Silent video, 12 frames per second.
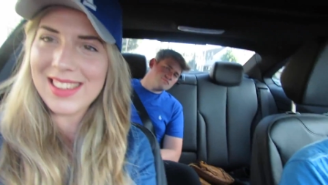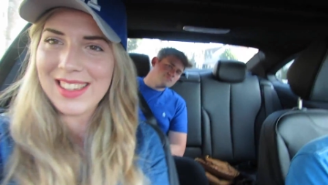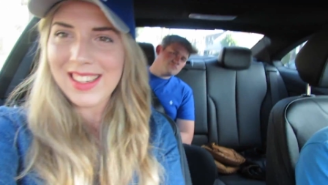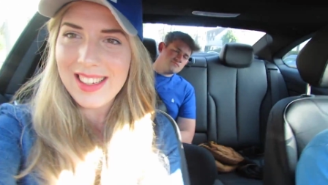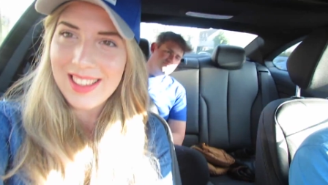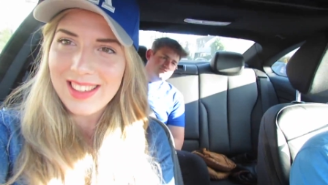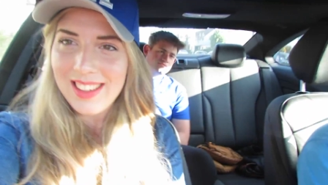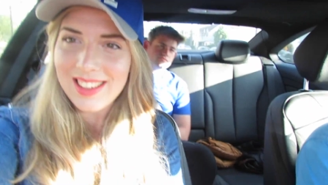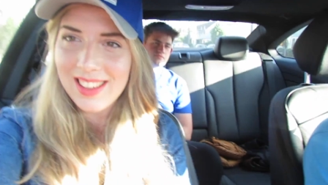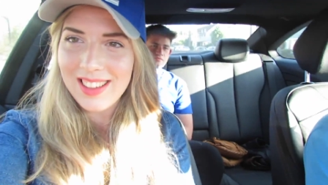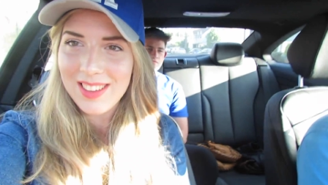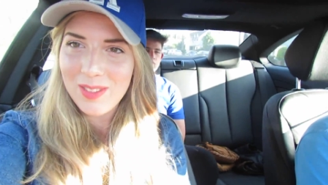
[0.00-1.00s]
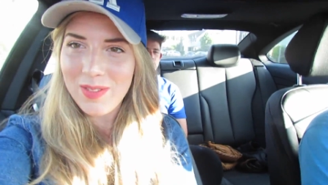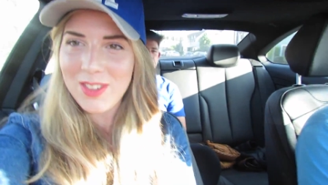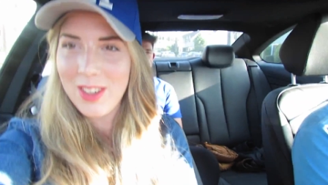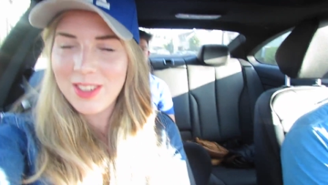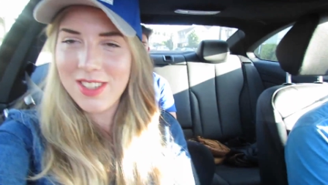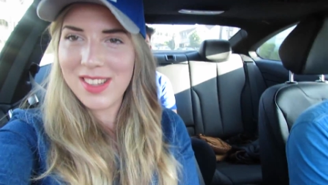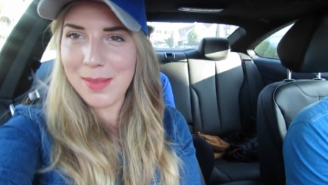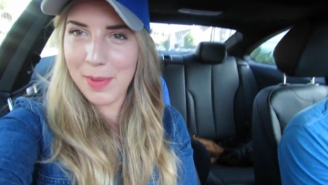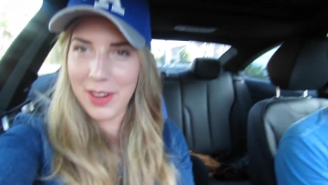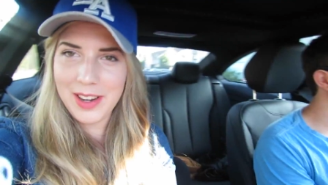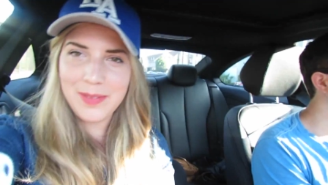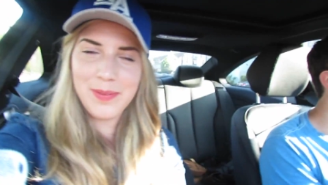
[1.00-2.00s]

Dodger Spirit. Dodger Spirit.